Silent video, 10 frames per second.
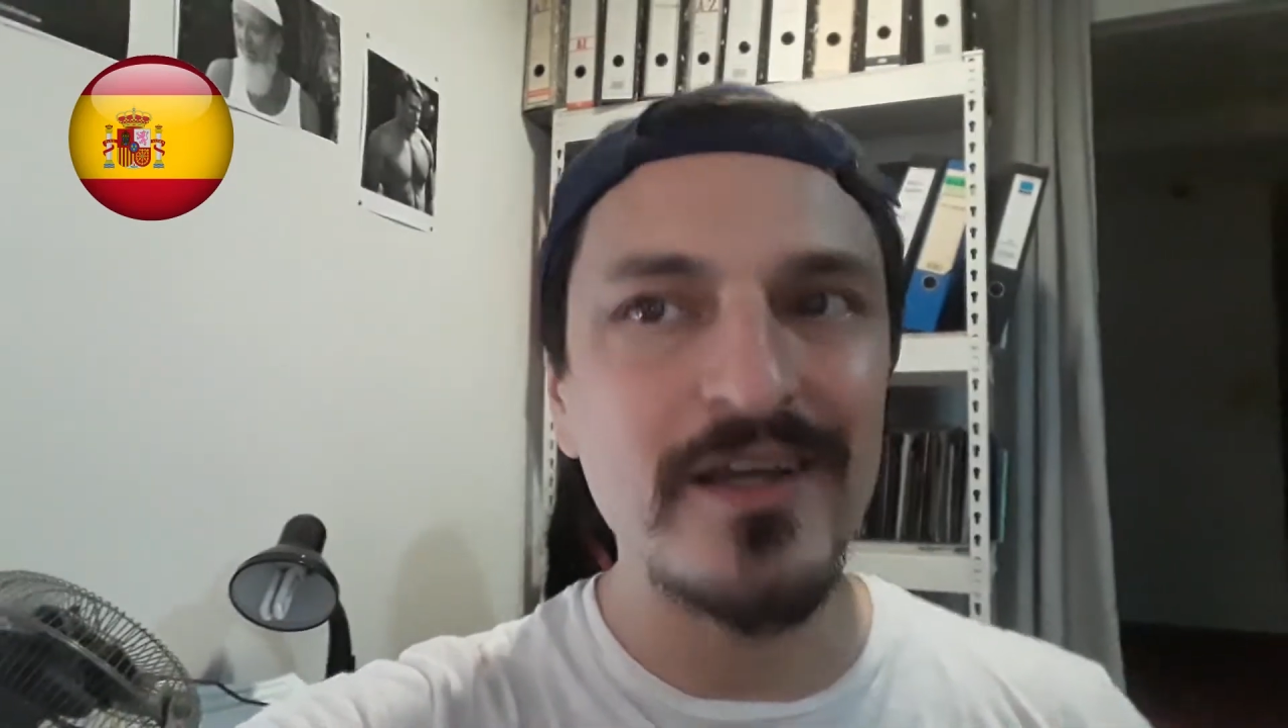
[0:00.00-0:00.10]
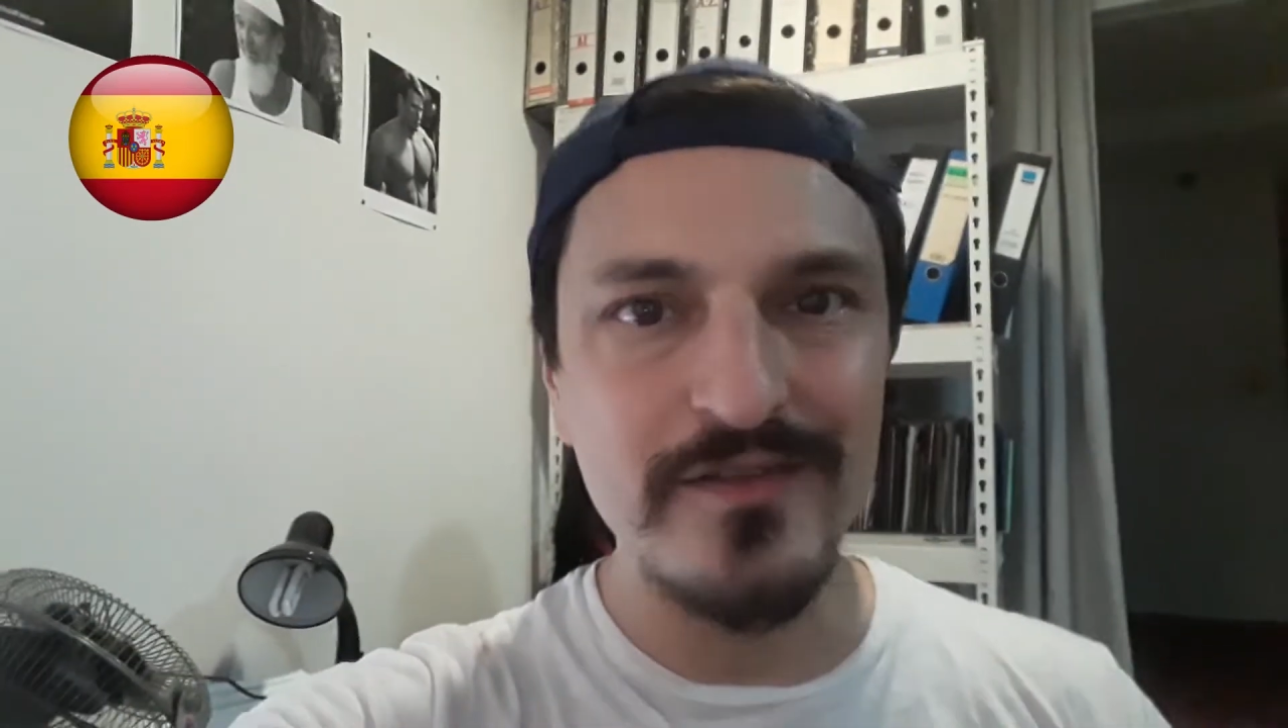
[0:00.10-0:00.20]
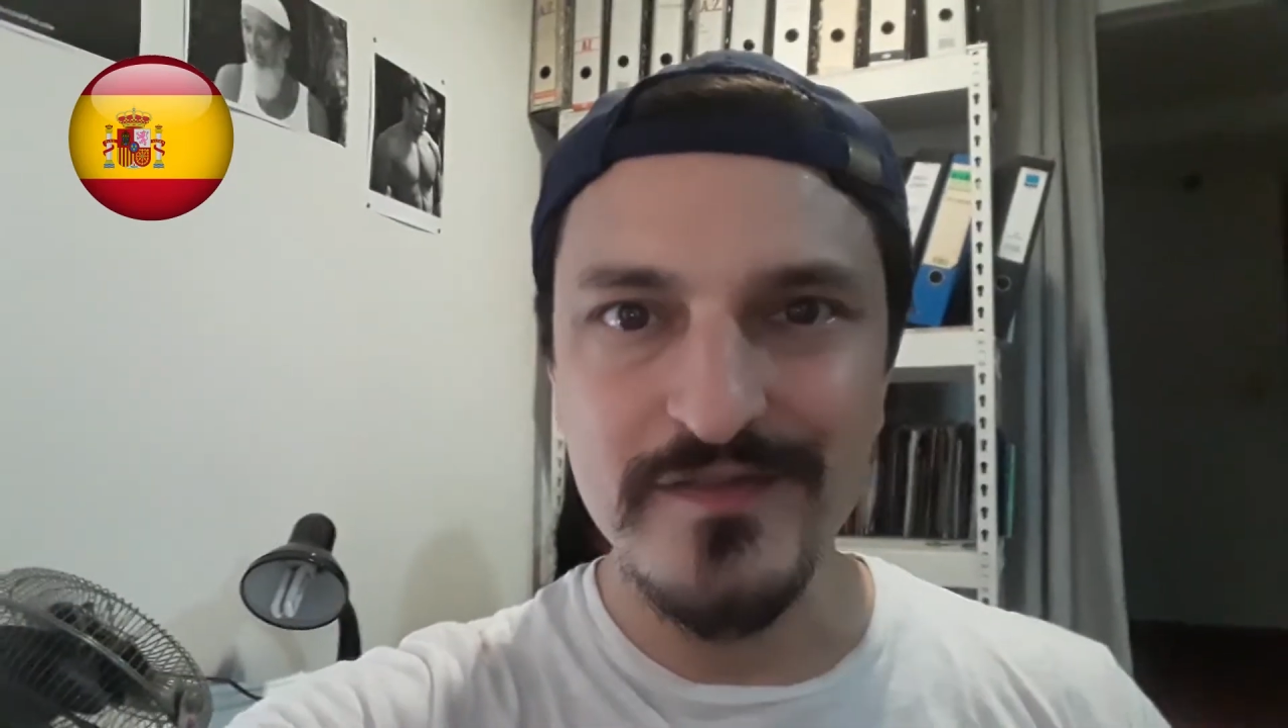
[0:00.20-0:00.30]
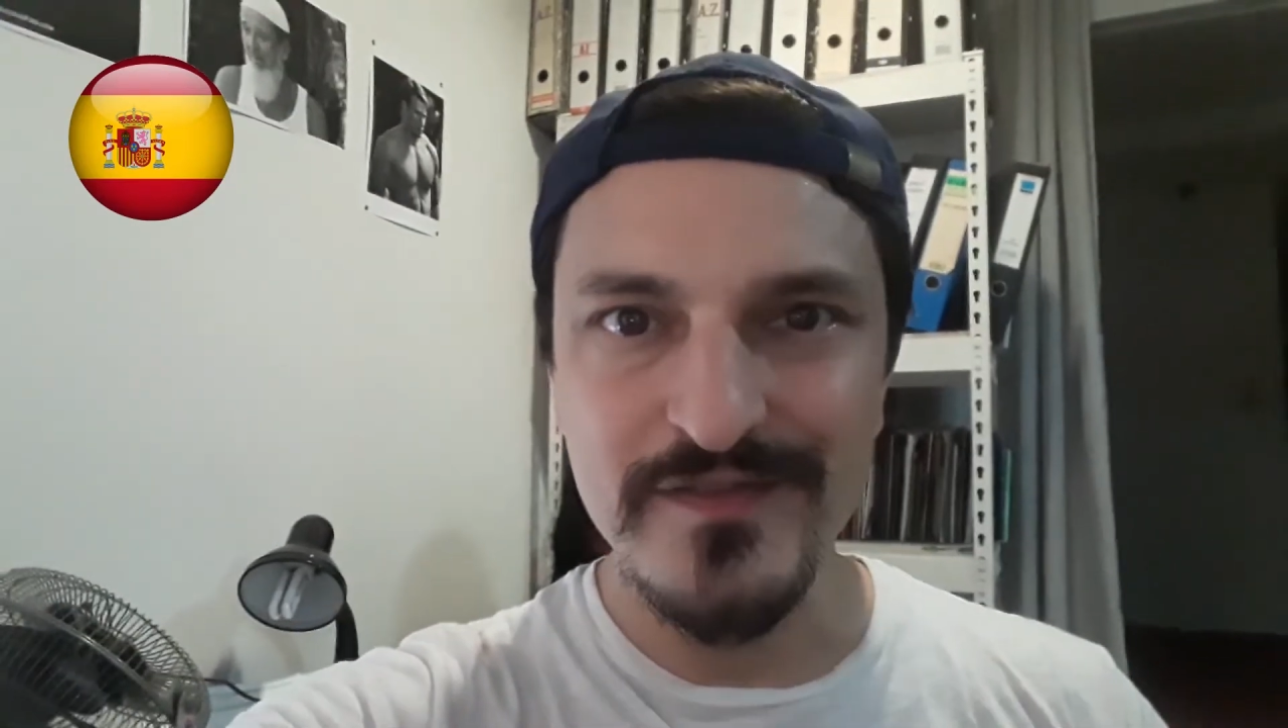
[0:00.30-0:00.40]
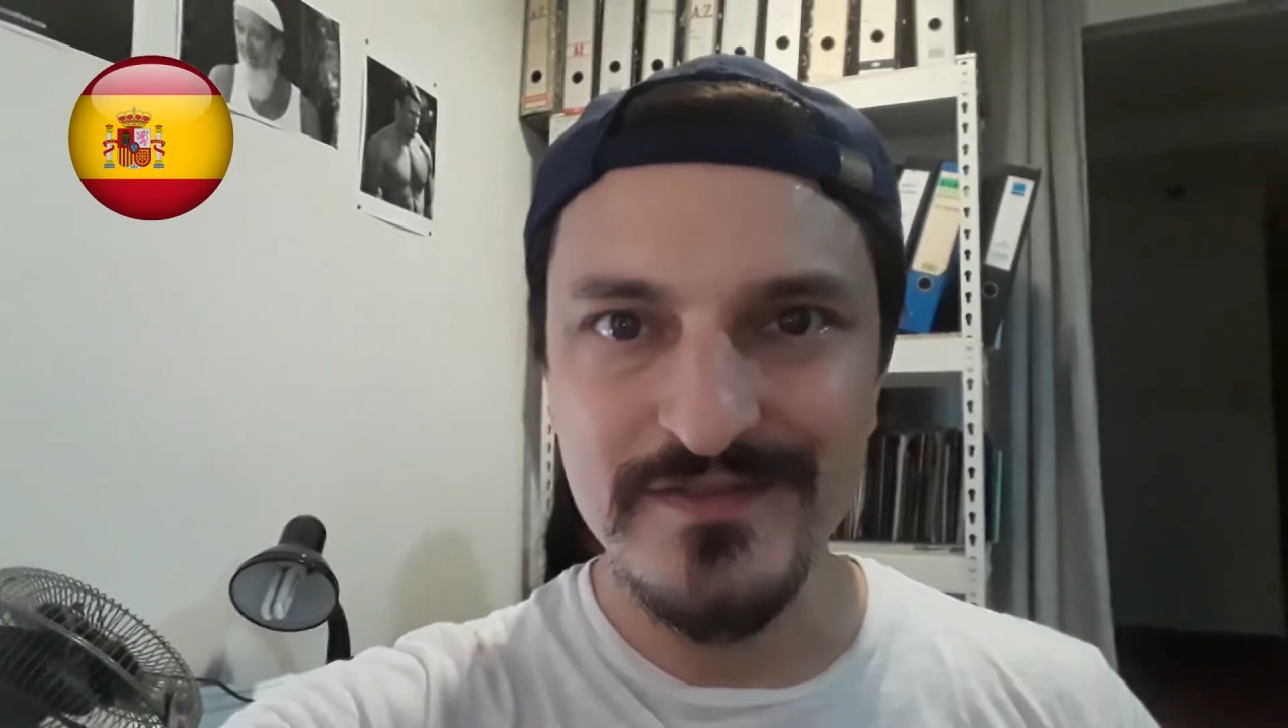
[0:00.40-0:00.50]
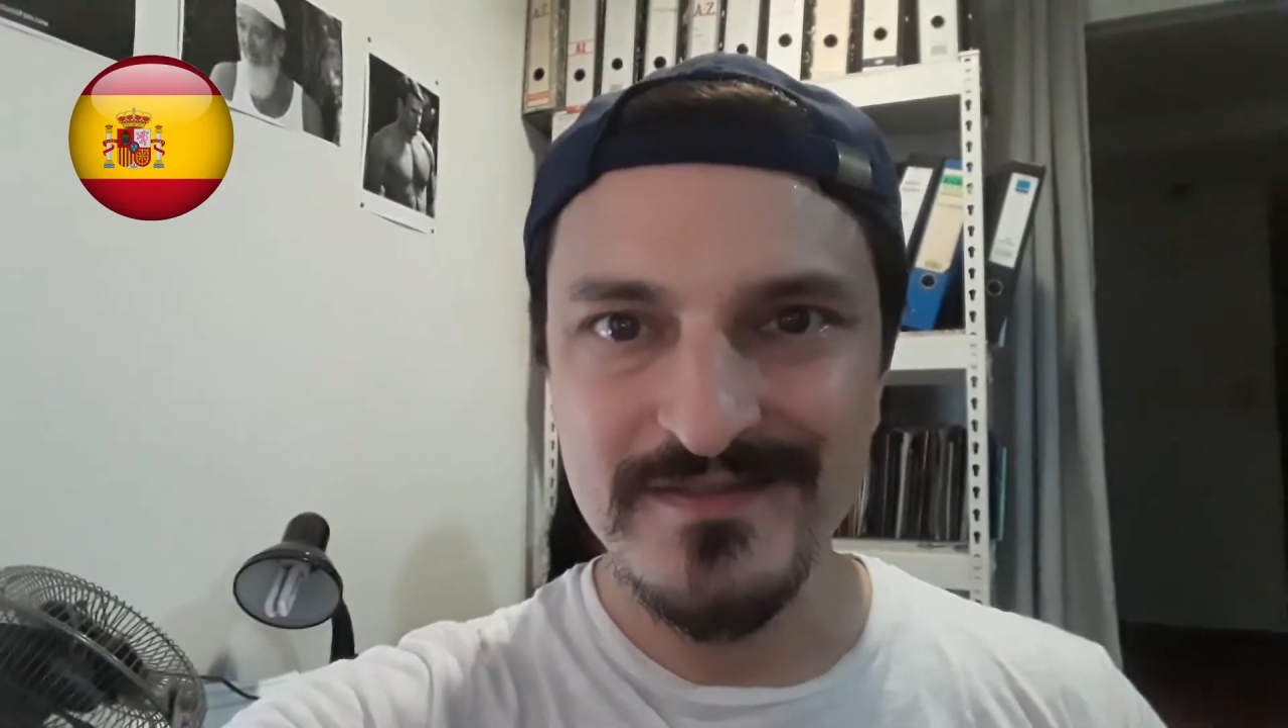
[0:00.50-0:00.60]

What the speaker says: love.